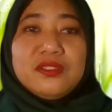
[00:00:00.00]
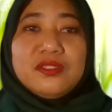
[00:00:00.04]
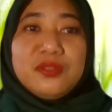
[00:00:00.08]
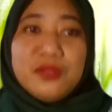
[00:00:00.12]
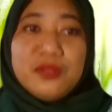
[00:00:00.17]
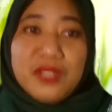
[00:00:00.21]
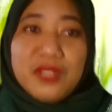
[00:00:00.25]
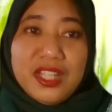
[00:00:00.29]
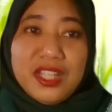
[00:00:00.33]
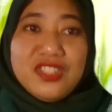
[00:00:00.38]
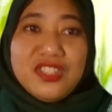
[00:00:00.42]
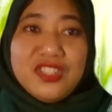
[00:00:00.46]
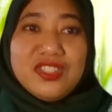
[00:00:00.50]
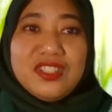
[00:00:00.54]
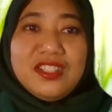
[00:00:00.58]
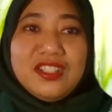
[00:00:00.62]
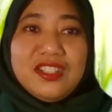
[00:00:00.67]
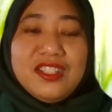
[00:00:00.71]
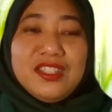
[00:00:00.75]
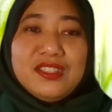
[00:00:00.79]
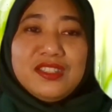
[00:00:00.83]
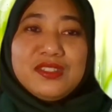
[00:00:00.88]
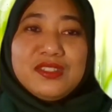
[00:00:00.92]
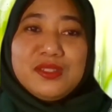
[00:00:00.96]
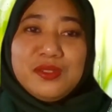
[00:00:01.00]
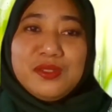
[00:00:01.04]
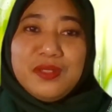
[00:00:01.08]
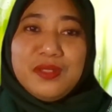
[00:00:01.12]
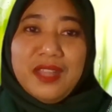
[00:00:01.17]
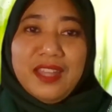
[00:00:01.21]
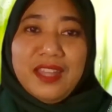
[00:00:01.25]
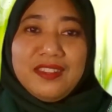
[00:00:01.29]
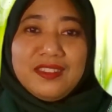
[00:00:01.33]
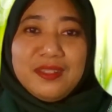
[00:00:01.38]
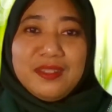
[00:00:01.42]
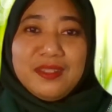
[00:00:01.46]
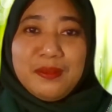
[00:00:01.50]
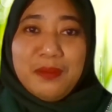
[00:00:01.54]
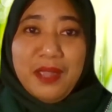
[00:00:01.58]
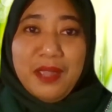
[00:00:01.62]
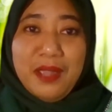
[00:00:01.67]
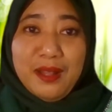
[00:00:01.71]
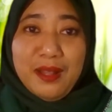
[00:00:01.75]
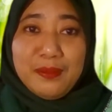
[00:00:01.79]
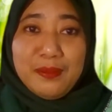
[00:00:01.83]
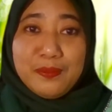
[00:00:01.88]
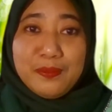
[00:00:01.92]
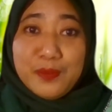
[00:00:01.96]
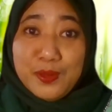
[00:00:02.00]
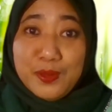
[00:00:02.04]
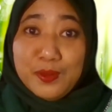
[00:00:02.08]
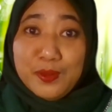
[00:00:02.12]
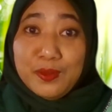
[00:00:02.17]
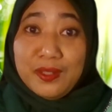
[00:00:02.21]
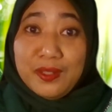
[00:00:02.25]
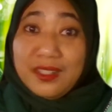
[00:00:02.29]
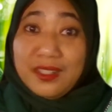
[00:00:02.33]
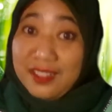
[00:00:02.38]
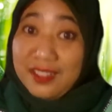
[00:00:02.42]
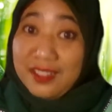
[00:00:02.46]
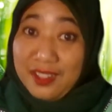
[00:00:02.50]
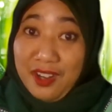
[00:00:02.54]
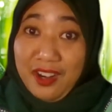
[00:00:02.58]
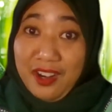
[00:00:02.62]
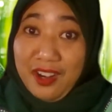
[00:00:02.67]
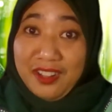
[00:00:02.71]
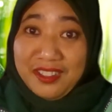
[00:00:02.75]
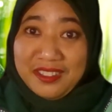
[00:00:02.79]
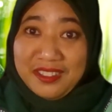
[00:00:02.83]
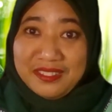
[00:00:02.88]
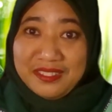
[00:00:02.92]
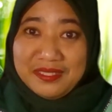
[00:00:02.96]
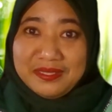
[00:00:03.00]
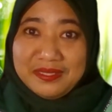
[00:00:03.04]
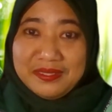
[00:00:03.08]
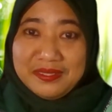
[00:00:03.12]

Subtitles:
to nature is to get them help you in the garden.